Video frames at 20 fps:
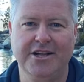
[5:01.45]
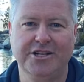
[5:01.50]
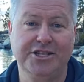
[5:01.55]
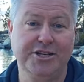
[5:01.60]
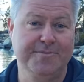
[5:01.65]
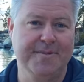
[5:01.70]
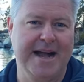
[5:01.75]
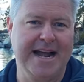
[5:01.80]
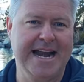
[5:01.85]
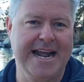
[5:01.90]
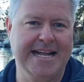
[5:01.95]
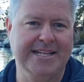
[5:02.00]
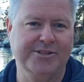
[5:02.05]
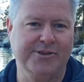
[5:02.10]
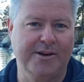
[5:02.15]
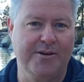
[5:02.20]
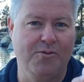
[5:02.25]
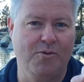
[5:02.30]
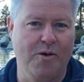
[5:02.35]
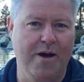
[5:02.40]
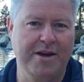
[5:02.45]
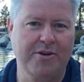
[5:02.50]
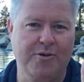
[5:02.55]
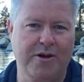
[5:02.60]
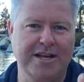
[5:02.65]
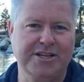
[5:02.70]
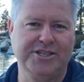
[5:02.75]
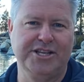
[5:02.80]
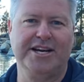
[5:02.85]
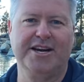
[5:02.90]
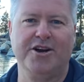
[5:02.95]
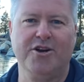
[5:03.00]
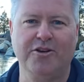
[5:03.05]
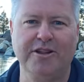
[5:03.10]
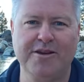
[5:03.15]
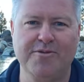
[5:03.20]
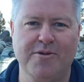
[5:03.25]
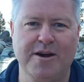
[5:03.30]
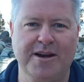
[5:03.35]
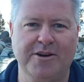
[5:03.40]
Do you mind answering one question and
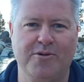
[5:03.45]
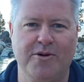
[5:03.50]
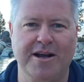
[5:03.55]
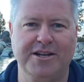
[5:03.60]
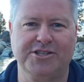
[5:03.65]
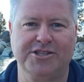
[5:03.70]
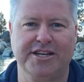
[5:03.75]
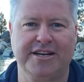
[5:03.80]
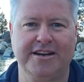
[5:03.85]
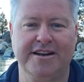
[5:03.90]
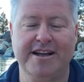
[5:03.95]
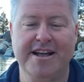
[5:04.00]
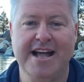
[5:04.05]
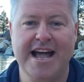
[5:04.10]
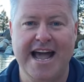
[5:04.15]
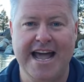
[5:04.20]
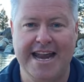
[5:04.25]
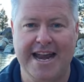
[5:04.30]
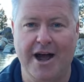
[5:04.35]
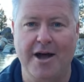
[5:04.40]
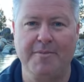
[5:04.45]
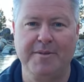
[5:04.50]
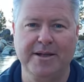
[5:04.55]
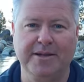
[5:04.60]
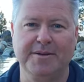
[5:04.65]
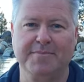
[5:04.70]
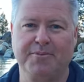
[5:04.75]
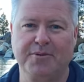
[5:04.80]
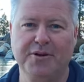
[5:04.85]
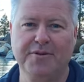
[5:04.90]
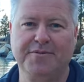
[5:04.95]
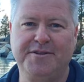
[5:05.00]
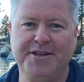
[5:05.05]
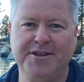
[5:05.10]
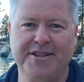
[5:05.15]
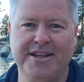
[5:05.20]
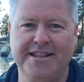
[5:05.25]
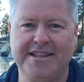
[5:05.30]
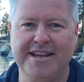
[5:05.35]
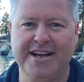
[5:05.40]
only one question? And I'll be able to prove to
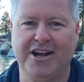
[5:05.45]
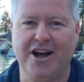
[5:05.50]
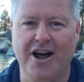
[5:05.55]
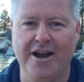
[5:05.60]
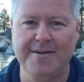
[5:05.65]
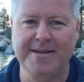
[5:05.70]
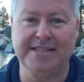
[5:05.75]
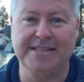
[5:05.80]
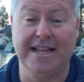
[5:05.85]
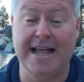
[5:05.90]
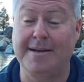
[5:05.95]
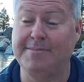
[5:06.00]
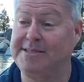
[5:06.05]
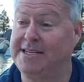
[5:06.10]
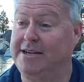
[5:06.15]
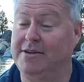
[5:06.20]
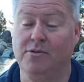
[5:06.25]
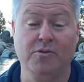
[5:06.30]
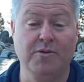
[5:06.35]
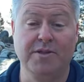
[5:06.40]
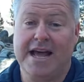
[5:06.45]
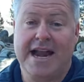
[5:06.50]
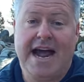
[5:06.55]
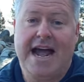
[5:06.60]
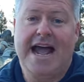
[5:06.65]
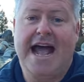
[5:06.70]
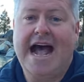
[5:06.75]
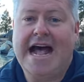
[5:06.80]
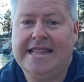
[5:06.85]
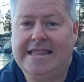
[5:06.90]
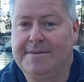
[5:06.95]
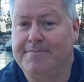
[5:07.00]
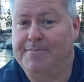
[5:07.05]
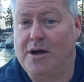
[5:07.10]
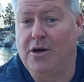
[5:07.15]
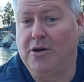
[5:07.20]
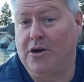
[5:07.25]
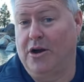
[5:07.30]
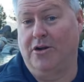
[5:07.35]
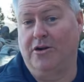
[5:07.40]
you that the economy is collapsing. Well, then I had the
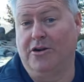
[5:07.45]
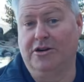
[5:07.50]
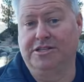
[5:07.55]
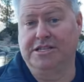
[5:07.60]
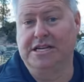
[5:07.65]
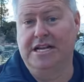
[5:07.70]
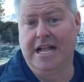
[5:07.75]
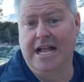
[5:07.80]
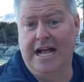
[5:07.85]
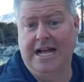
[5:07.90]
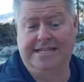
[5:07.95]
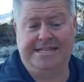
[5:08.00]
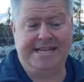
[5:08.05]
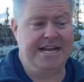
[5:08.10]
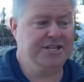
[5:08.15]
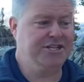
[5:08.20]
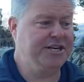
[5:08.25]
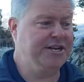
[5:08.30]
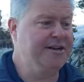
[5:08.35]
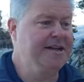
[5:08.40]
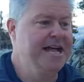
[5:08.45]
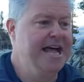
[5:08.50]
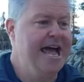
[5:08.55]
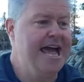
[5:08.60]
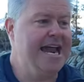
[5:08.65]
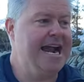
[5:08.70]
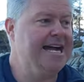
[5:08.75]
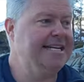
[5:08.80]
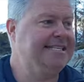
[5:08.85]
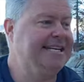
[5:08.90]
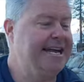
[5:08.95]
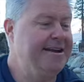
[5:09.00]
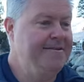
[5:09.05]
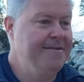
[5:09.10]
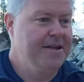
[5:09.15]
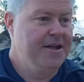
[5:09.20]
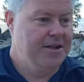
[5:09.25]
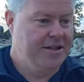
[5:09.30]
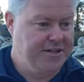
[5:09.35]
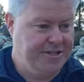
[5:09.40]
boat owner's attention, and I said,
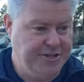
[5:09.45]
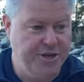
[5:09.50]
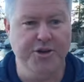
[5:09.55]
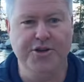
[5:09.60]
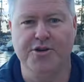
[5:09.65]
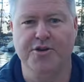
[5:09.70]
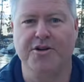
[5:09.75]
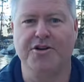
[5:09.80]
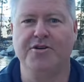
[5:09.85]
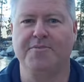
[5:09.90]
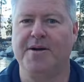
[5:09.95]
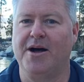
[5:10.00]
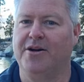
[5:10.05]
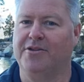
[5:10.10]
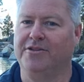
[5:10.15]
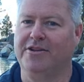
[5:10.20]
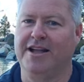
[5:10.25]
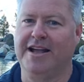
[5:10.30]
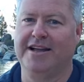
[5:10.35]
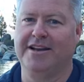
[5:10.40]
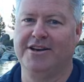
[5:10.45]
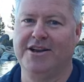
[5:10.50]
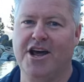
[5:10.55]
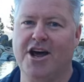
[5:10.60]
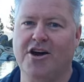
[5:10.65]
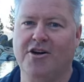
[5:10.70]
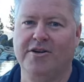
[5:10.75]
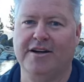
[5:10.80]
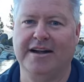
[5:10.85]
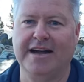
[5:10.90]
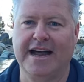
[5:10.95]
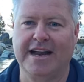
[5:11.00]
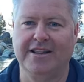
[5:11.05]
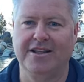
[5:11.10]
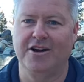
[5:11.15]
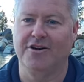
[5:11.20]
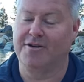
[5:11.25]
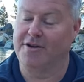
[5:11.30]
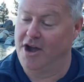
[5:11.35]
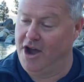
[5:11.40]
do you own your boat? And they're like, no, I got a
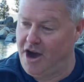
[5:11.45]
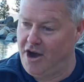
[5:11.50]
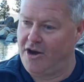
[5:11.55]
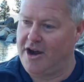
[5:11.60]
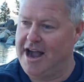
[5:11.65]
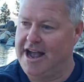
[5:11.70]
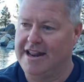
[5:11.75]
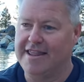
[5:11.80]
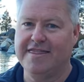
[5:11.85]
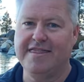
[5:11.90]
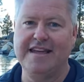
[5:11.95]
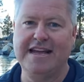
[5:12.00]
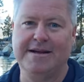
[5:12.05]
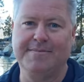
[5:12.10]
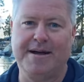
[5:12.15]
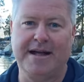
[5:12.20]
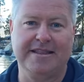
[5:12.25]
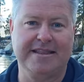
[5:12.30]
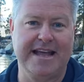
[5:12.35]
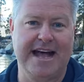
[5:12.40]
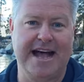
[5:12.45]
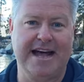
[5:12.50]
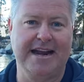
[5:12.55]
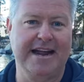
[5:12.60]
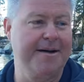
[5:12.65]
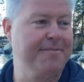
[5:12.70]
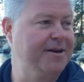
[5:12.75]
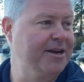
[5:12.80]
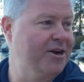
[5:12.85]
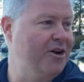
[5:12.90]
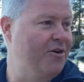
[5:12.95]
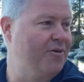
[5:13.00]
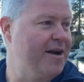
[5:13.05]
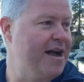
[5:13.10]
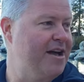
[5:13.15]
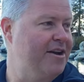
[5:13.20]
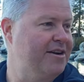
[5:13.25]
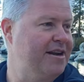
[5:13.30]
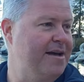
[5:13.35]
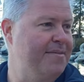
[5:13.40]
loan. All right, think about that. I'm going to go
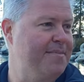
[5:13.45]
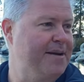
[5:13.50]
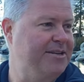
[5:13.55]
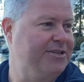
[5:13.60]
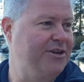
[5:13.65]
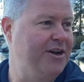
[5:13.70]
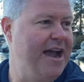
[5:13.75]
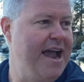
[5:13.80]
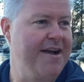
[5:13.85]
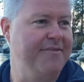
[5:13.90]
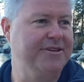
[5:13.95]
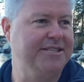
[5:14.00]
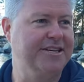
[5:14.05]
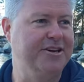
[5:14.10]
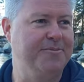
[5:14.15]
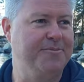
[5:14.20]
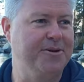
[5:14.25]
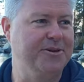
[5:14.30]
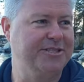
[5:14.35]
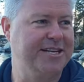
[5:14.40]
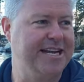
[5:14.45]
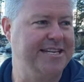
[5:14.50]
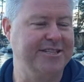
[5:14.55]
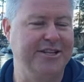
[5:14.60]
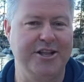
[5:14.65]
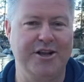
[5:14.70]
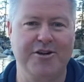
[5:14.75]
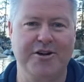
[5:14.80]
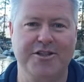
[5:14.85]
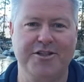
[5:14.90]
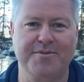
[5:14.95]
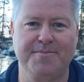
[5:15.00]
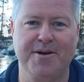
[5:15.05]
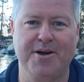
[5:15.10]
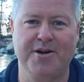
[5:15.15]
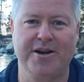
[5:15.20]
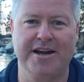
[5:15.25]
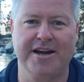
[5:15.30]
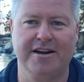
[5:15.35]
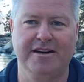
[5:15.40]
around. I bet you every single person has a loan on their
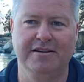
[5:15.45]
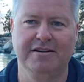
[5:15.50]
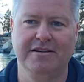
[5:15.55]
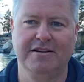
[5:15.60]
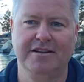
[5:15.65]
boat here.